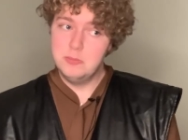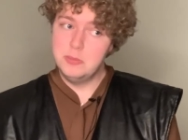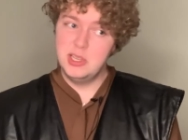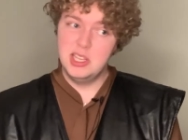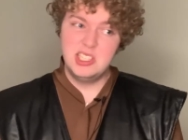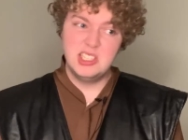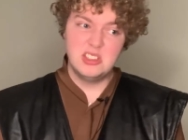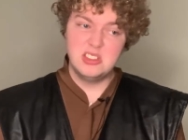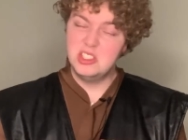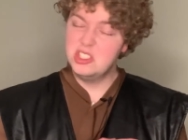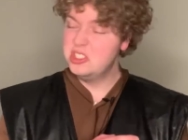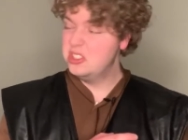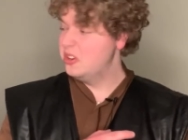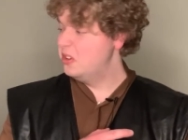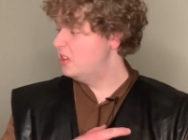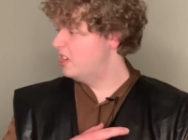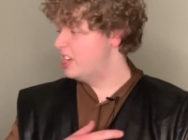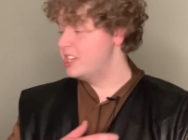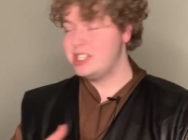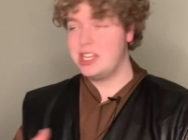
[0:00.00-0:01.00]
basically
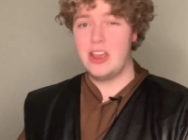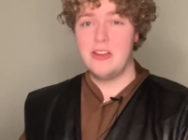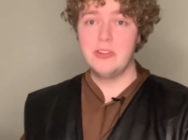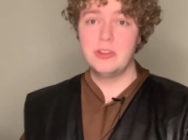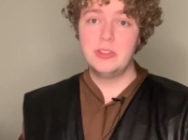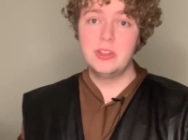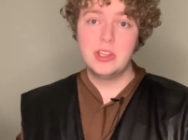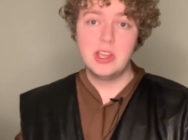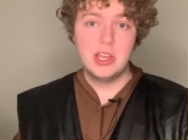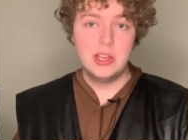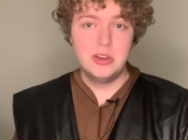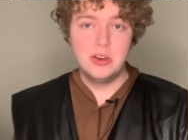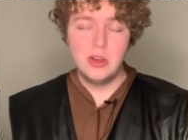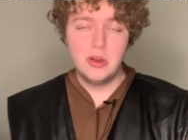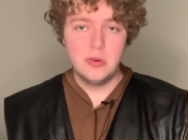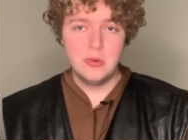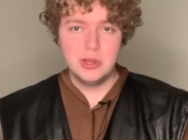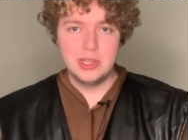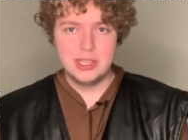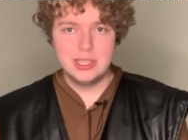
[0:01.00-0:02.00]
show you guys everything I
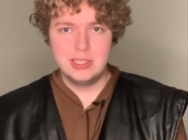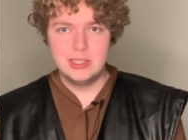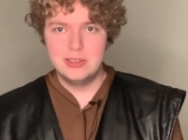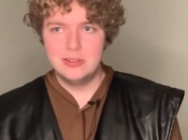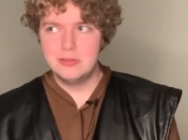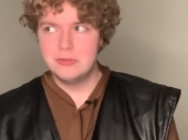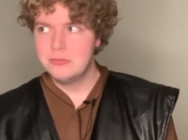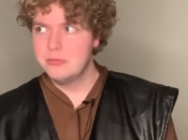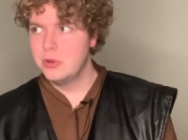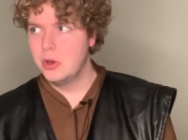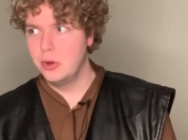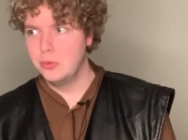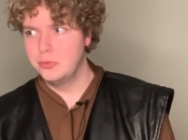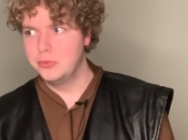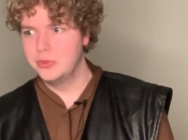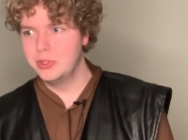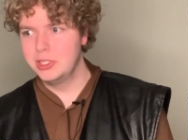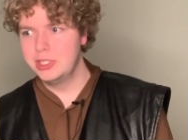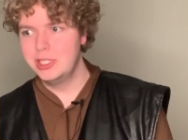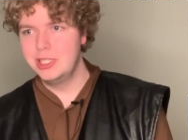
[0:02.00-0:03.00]
know and
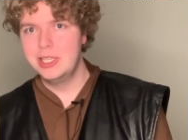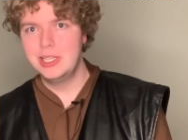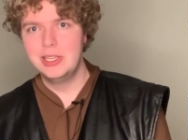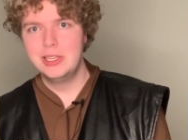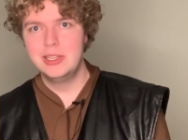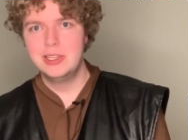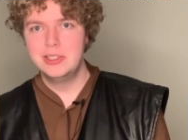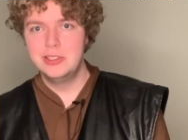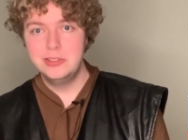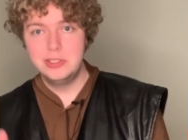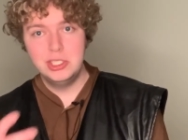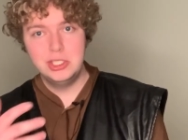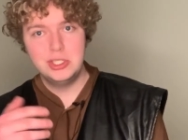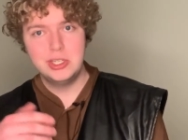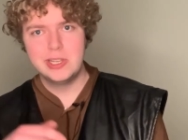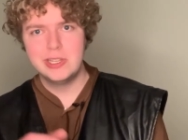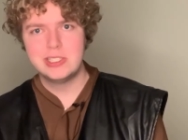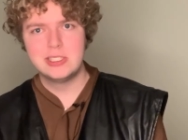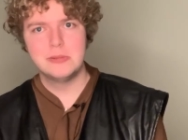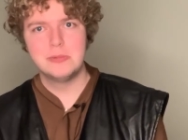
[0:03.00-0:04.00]
hopefully
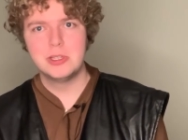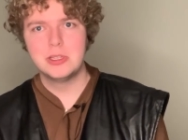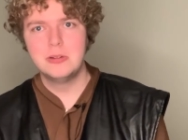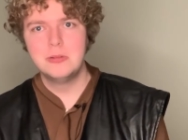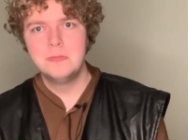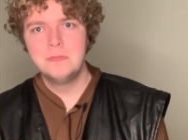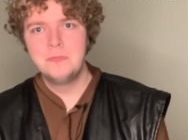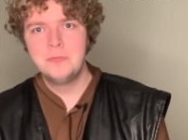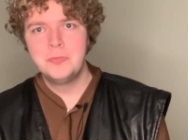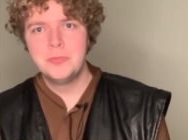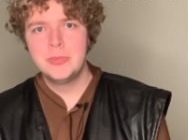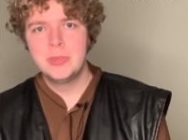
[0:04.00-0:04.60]
teach you guys something.